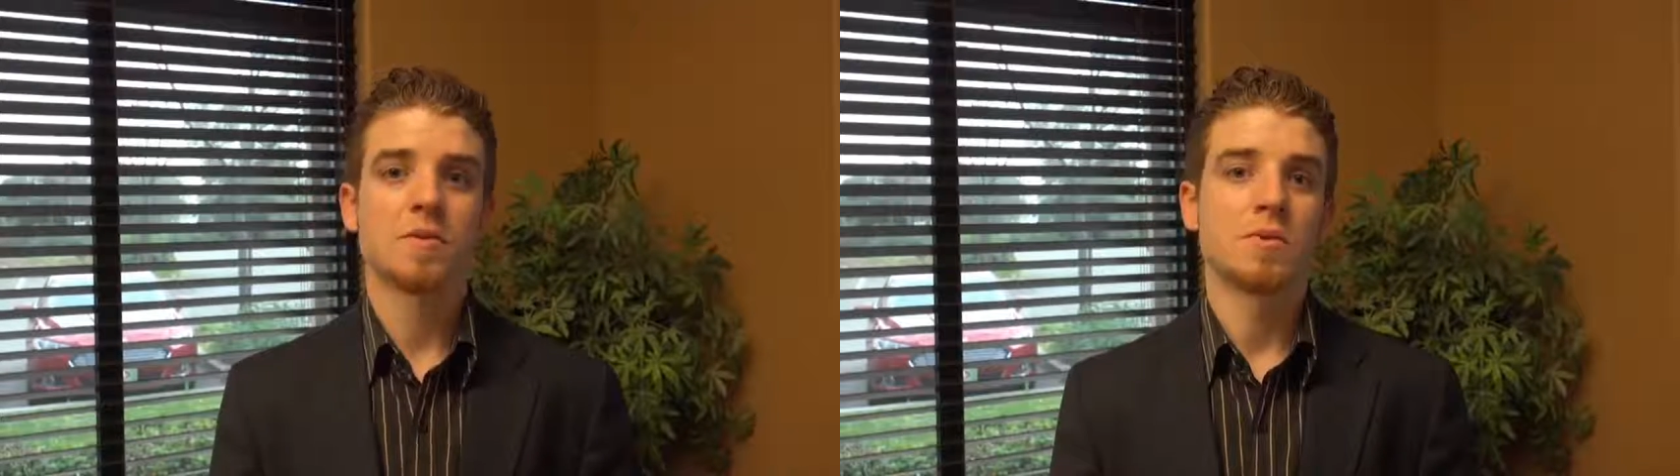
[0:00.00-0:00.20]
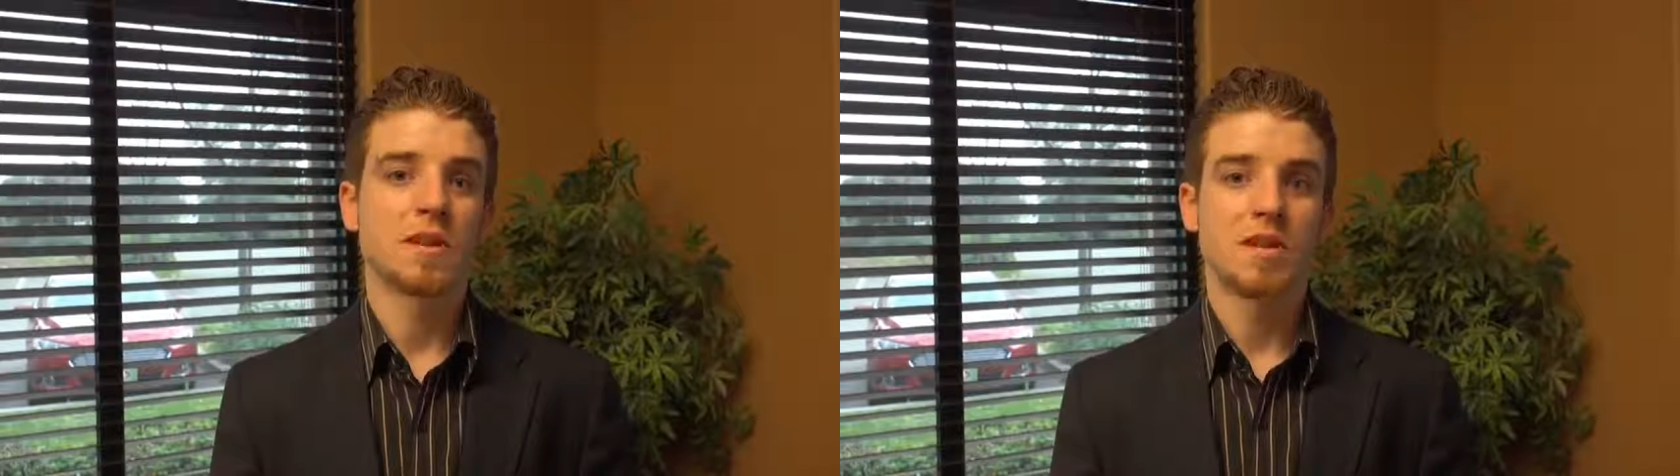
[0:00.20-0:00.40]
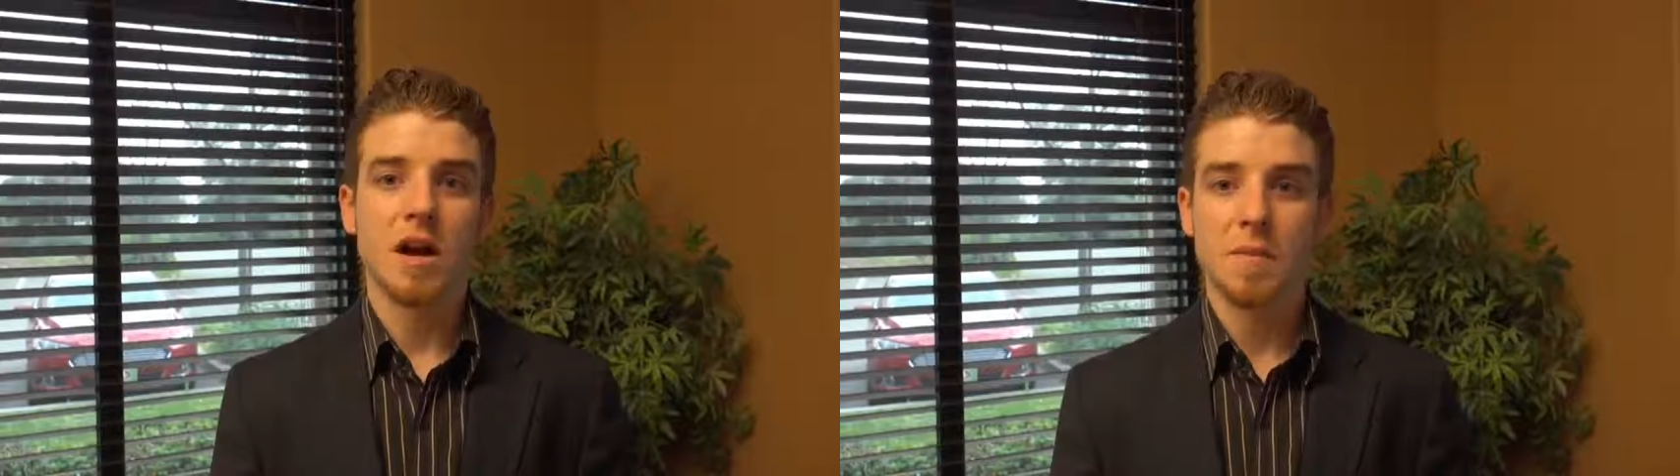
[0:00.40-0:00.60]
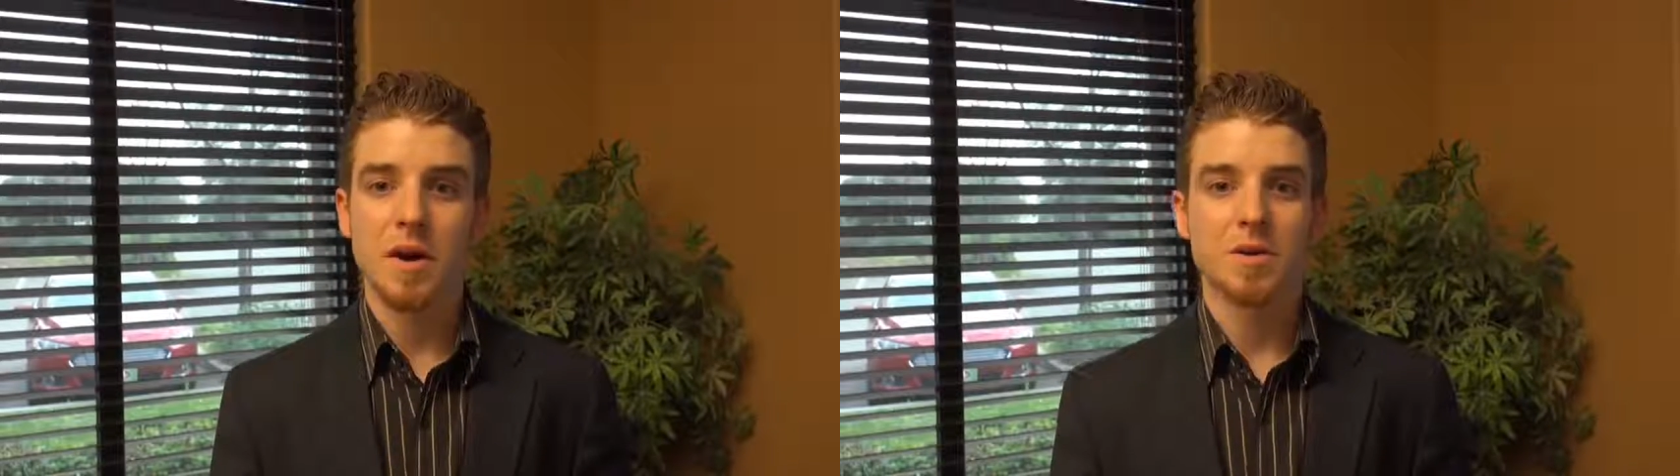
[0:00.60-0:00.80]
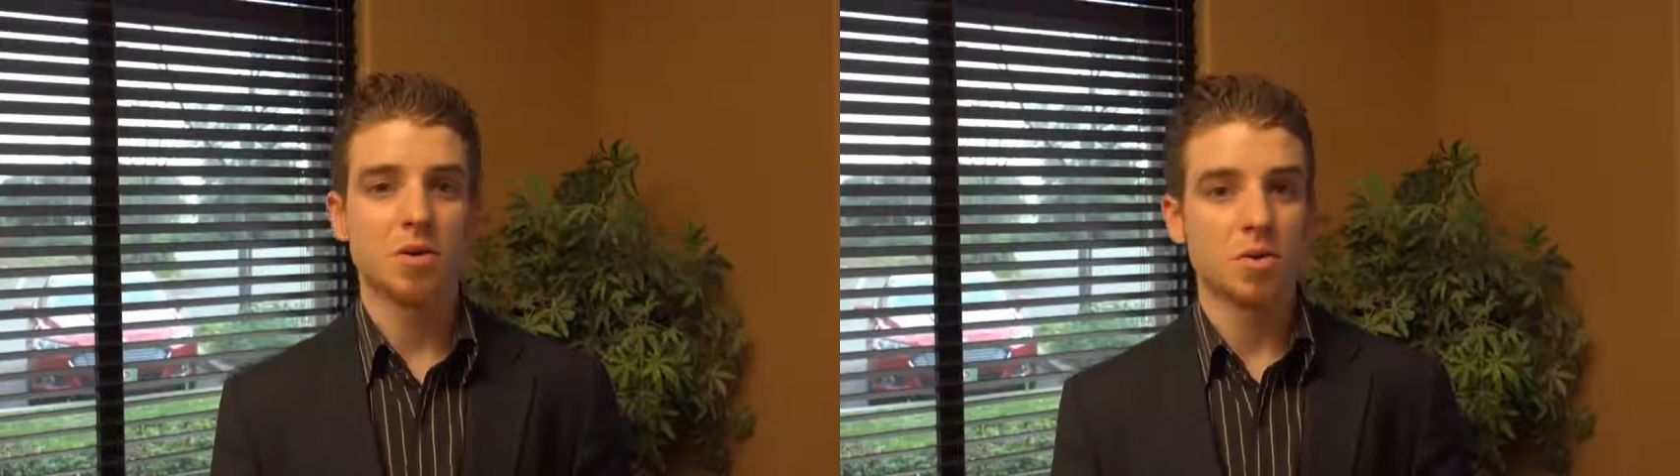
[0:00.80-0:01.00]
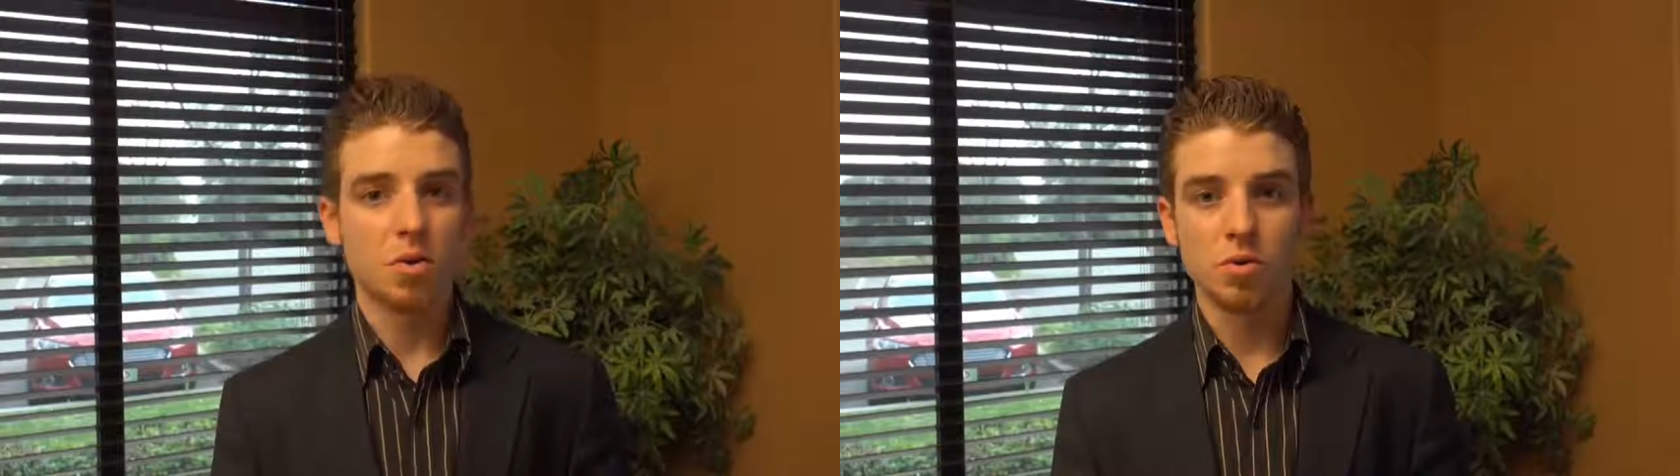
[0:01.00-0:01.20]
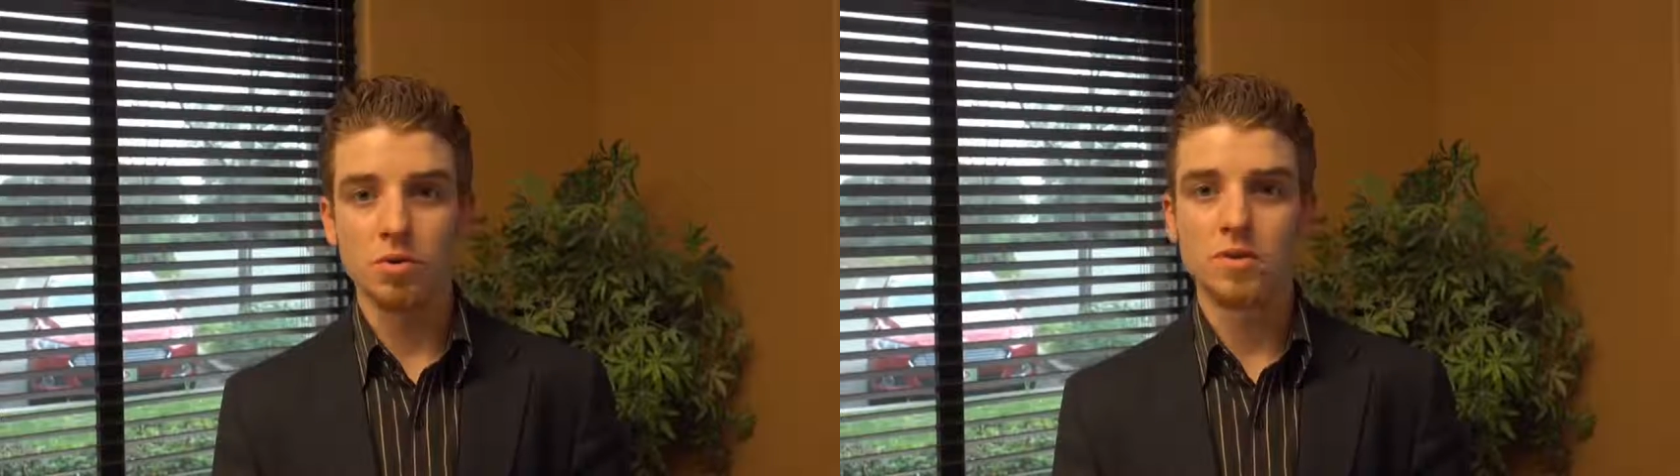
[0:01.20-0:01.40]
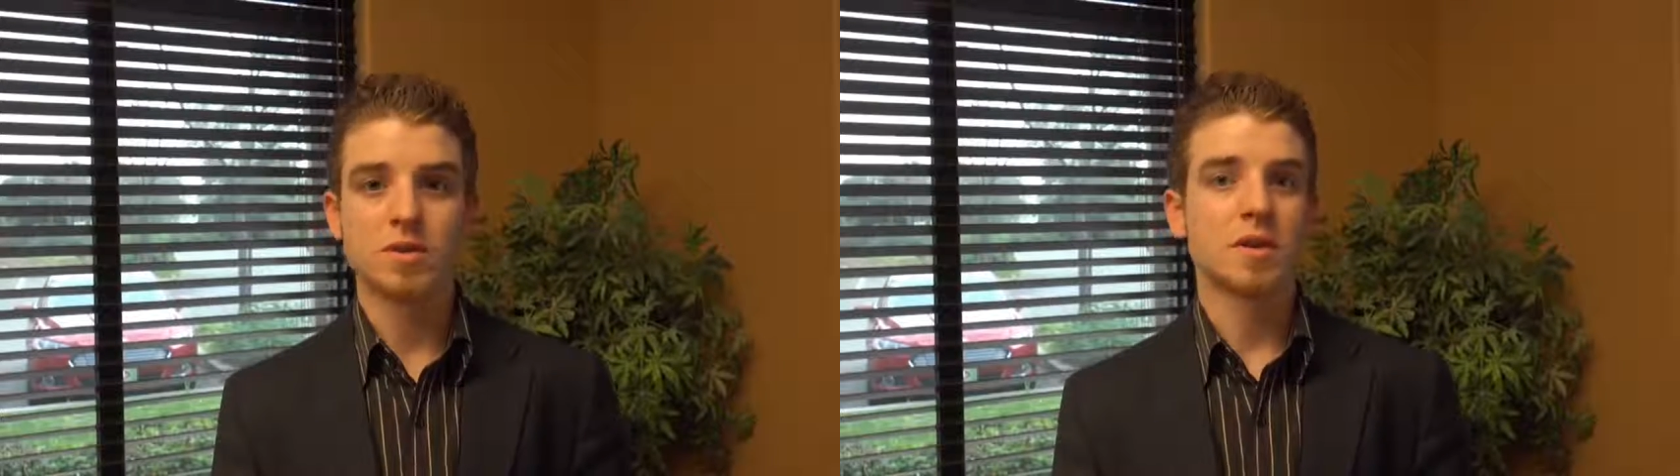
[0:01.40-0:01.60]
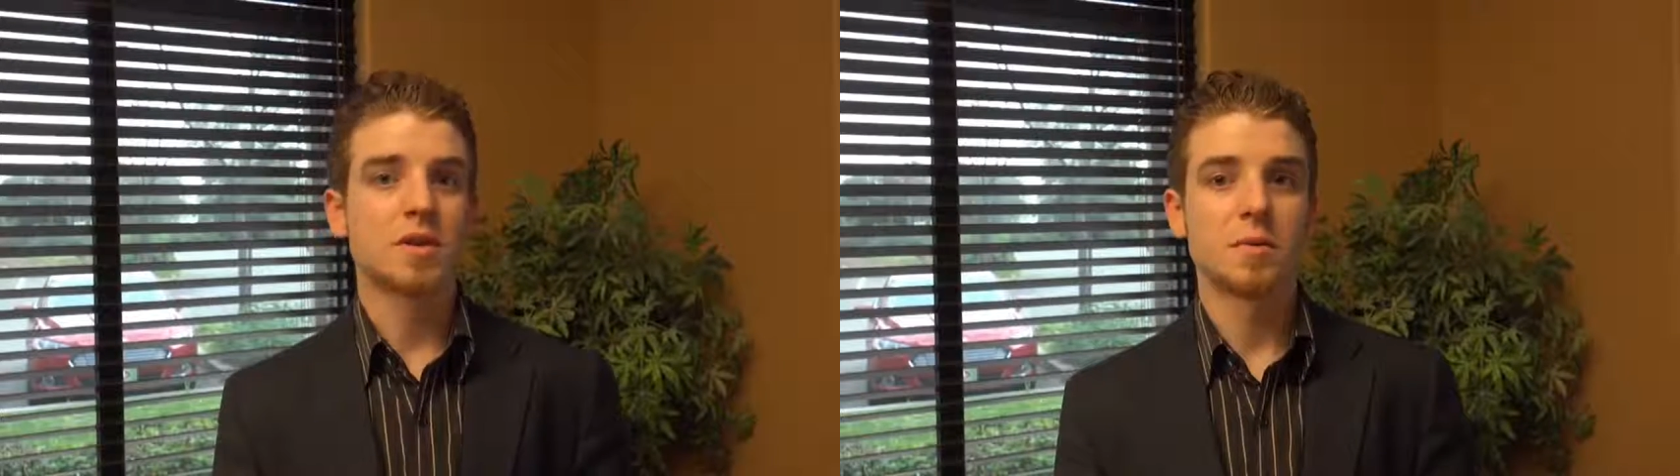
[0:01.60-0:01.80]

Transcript: We can talk about your goals,